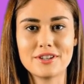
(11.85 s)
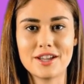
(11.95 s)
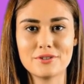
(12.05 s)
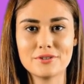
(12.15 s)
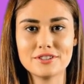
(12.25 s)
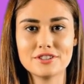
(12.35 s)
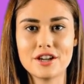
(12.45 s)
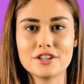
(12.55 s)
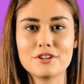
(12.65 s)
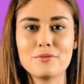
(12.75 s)

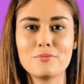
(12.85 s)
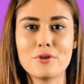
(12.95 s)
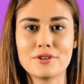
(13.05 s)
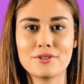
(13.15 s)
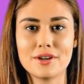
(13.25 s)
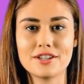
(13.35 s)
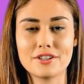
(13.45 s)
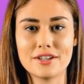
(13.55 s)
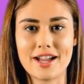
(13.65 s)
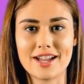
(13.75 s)
information from the
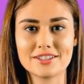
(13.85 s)
environment,